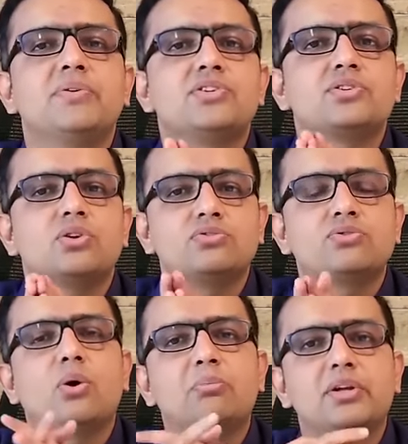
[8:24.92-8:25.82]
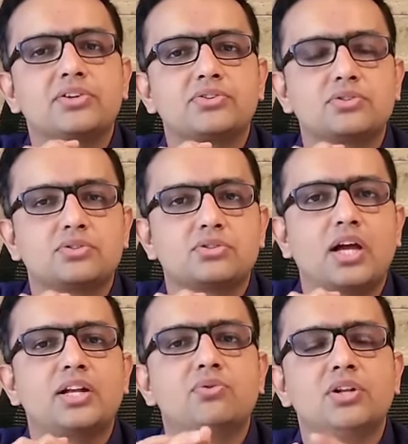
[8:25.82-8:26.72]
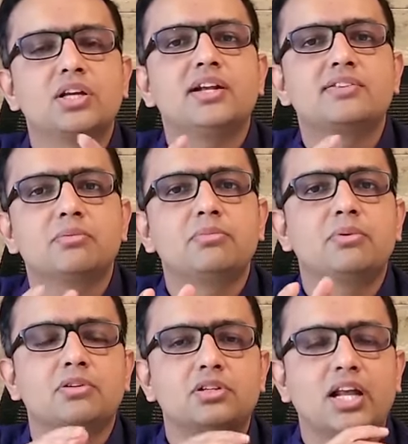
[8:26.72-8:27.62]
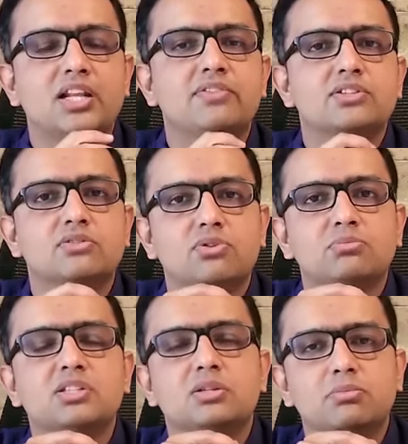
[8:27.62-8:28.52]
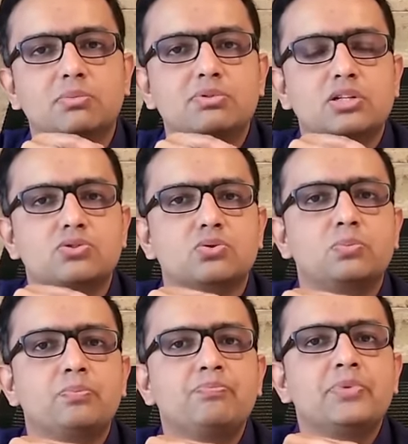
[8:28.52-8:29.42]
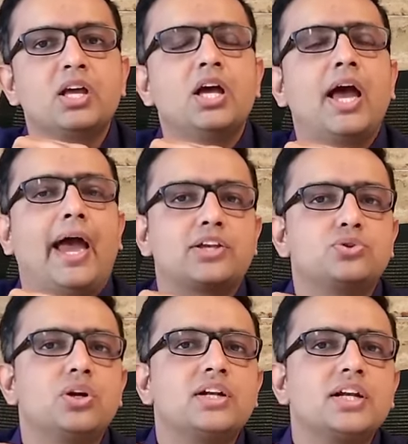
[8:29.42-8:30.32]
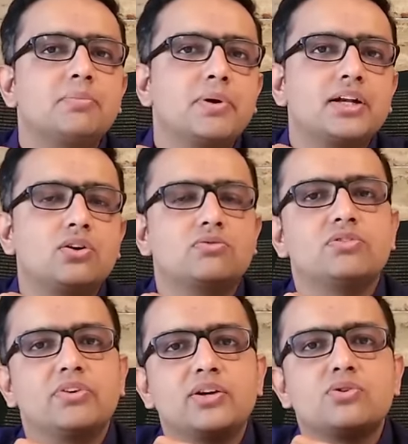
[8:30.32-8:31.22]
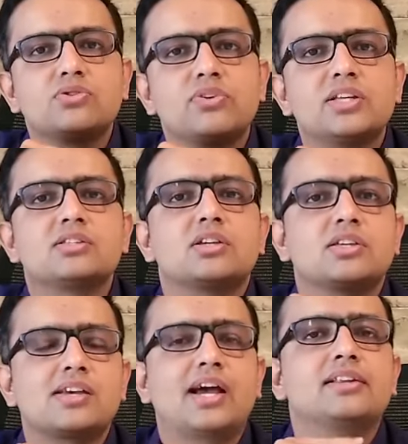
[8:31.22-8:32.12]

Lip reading: prevention of complications, and you will get some alleviation from the symptoms also. Actual treatment of the varicose veins is